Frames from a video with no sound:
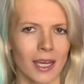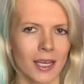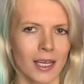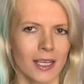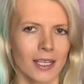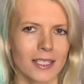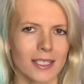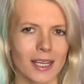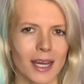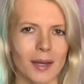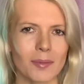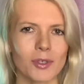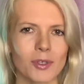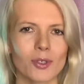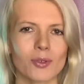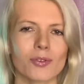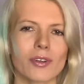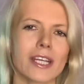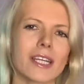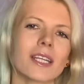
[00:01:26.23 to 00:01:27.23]
Some
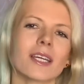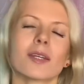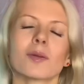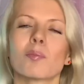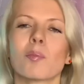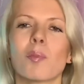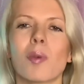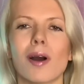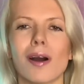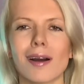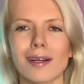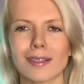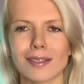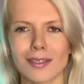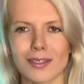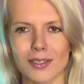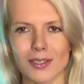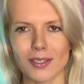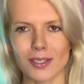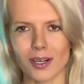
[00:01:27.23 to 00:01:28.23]
Ukrainian
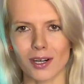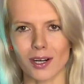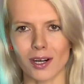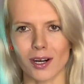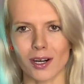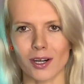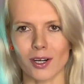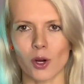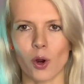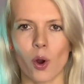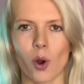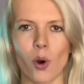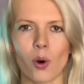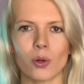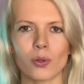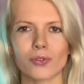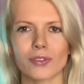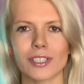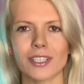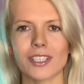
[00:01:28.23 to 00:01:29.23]
pilots are
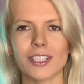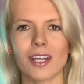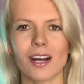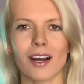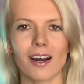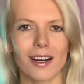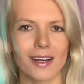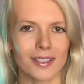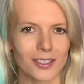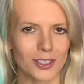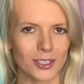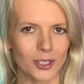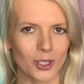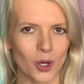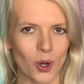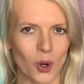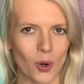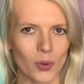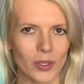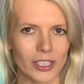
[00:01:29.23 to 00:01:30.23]
already
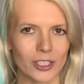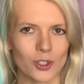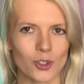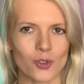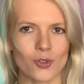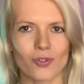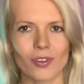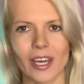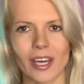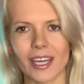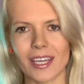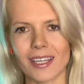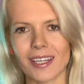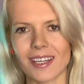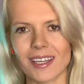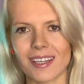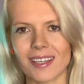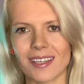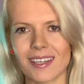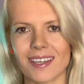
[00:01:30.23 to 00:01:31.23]
undergoing
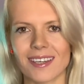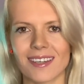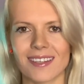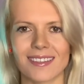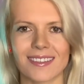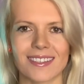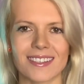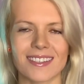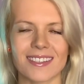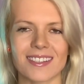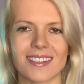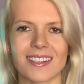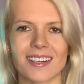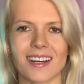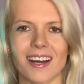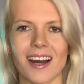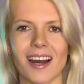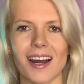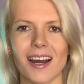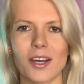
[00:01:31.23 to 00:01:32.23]
training in the
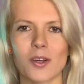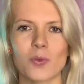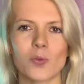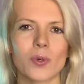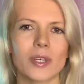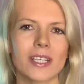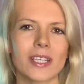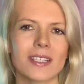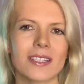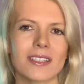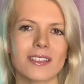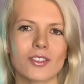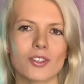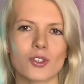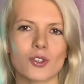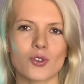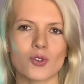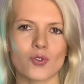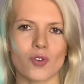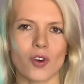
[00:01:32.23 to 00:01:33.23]
sky with
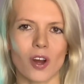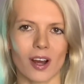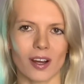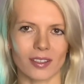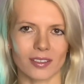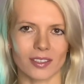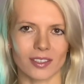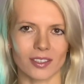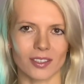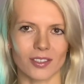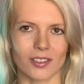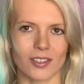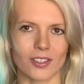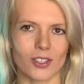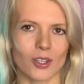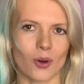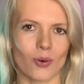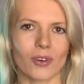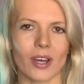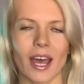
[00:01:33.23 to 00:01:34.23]
instructors
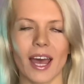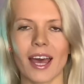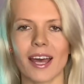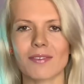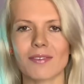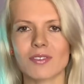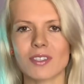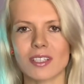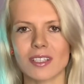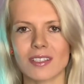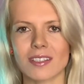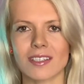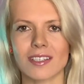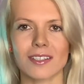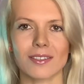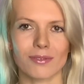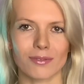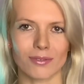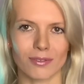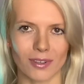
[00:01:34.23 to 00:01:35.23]
of
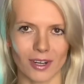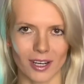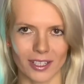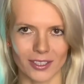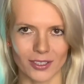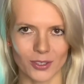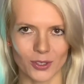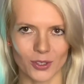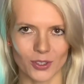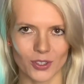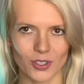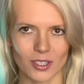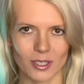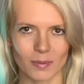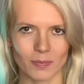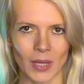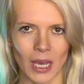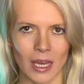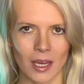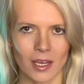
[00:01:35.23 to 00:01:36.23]
F-16 fighters.
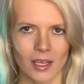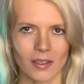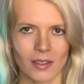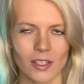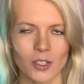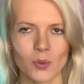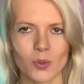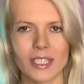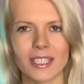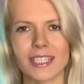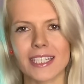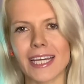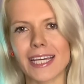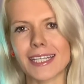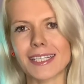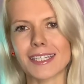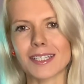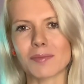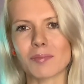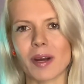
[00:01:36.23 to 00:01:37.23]
This was
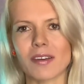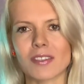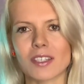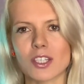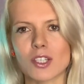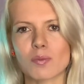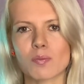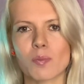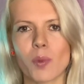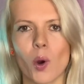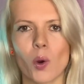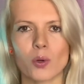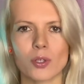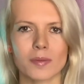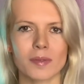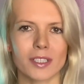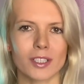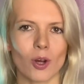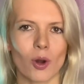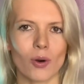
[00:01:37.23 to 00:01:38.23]
stated by the
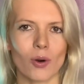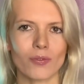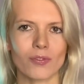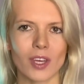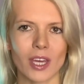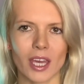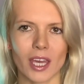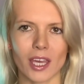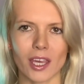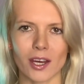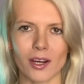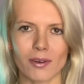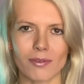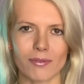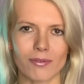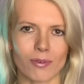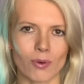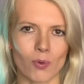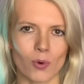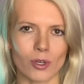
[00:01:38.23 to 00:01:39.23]
spokesman of the Air
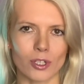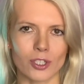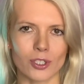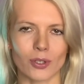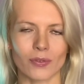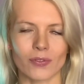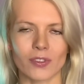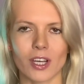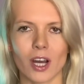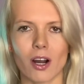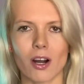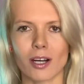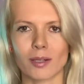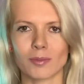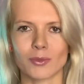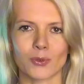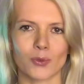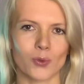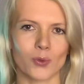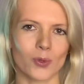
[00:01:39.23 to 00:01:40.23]
Force of the
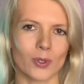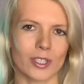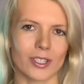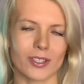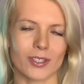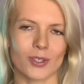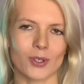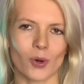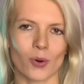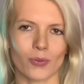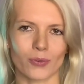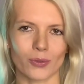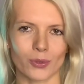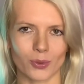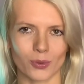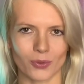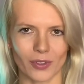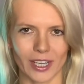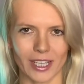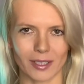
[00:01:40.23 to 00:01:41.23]
Armed Forces of
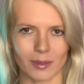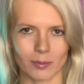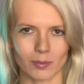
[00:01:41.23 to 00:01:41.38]
Ukraine.